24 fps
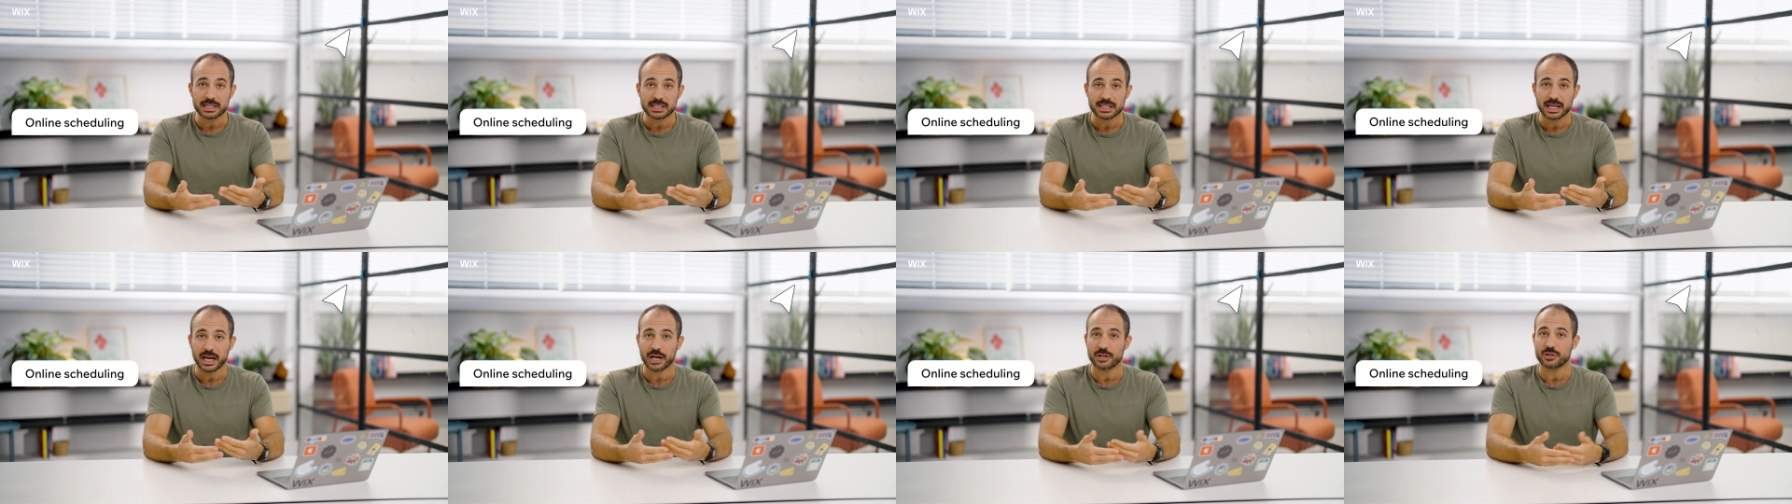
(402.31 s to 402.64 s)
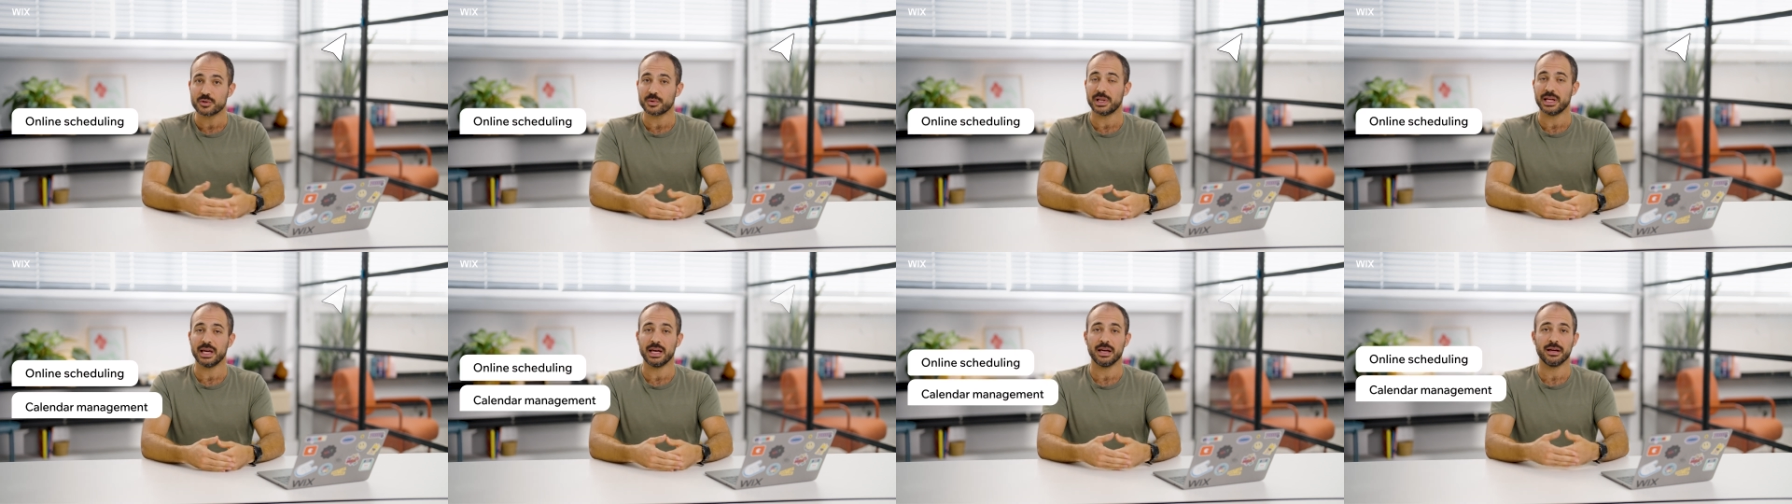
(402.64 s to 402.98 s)

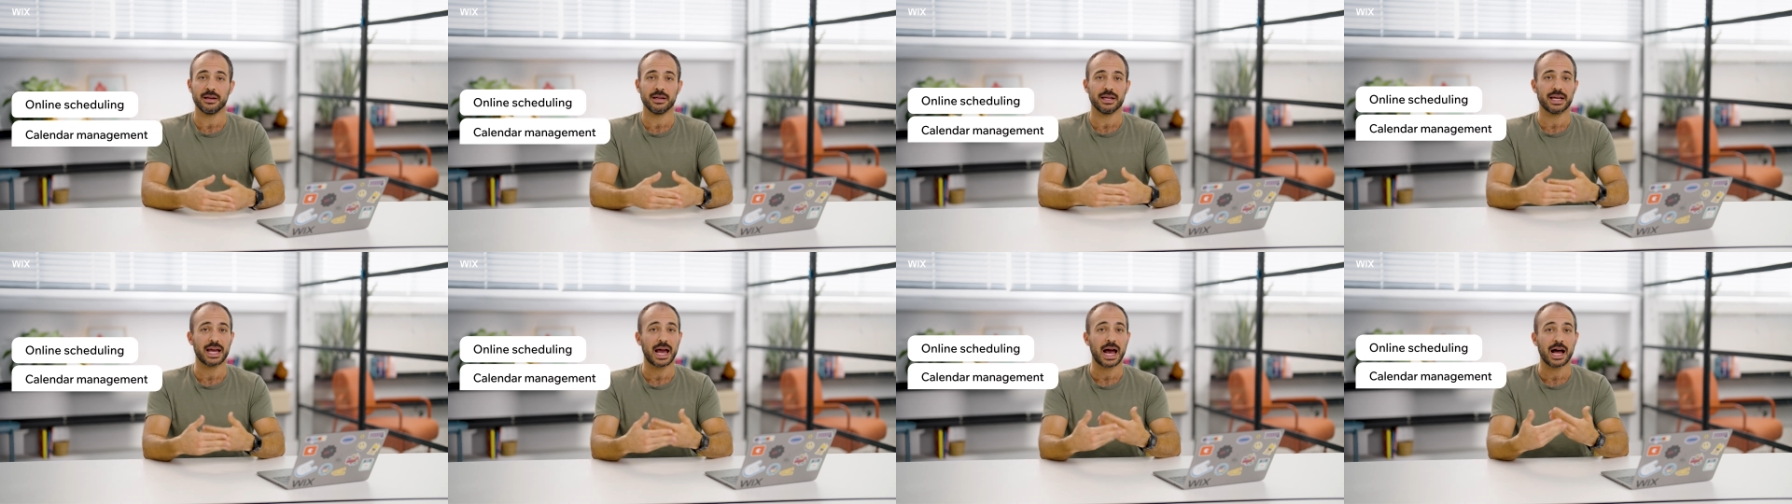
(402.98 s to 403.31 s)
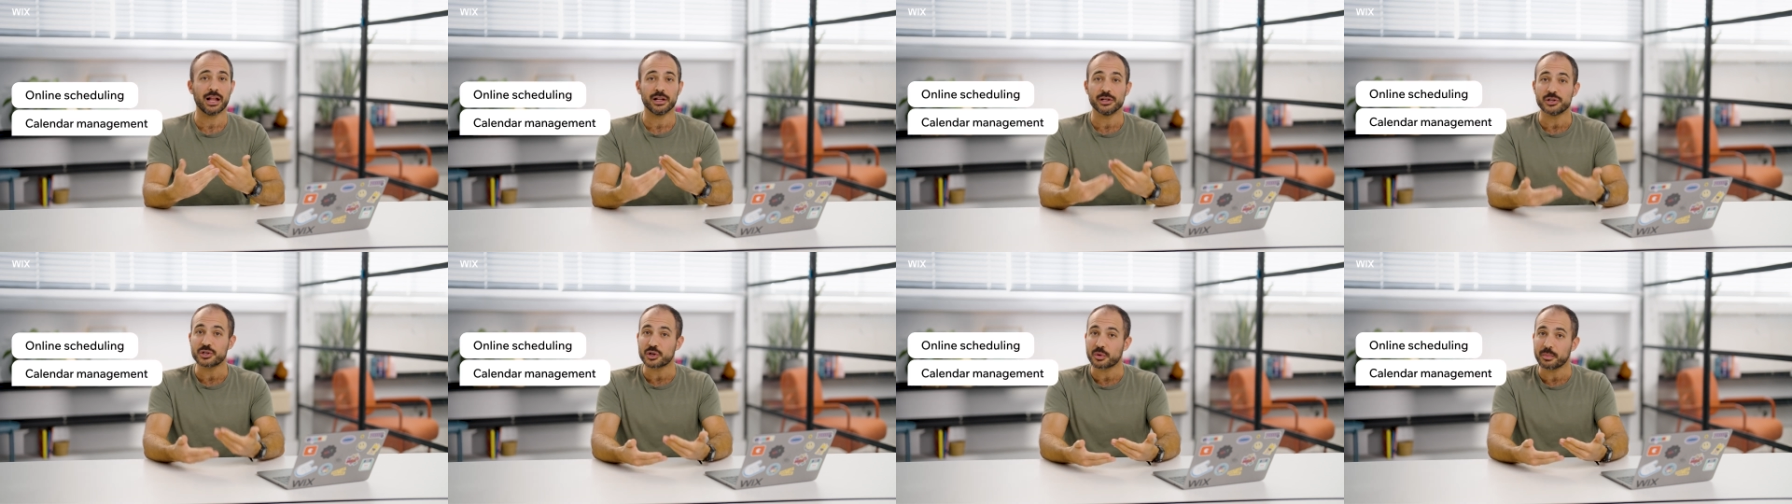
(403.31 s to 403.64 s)
scheduling,
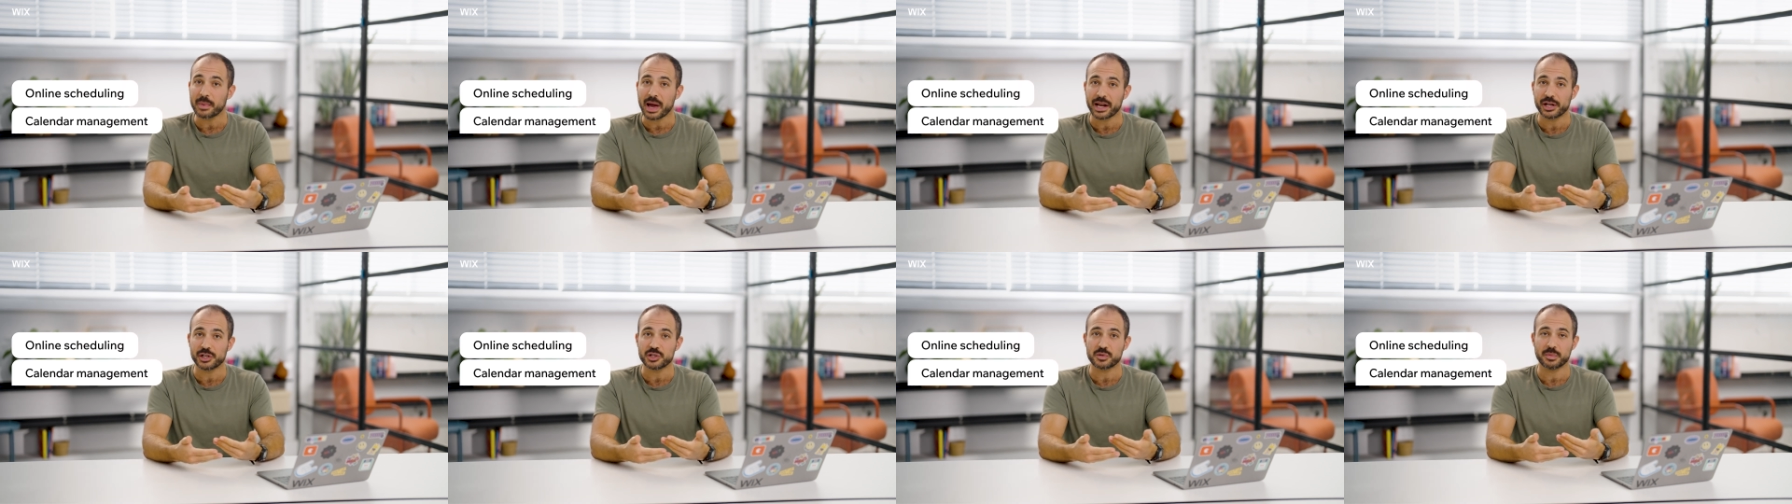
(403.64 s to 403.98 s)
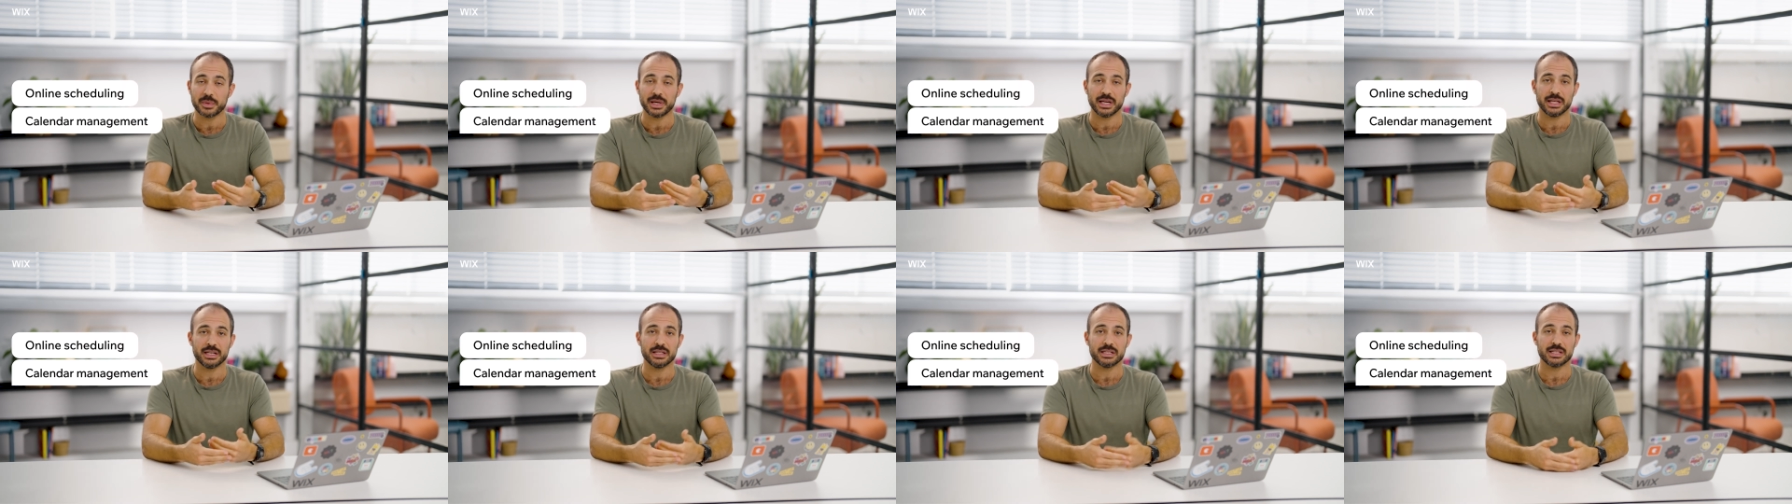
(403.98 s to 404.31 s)
calendar
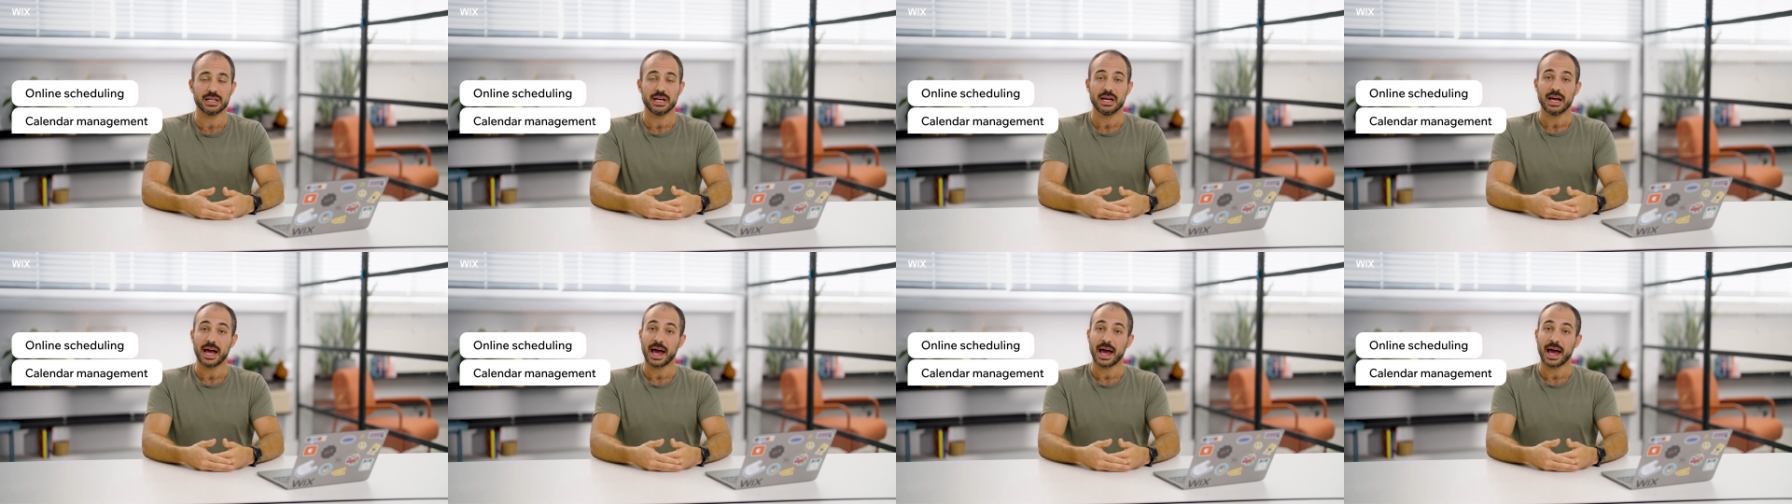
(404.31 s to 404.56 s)
management,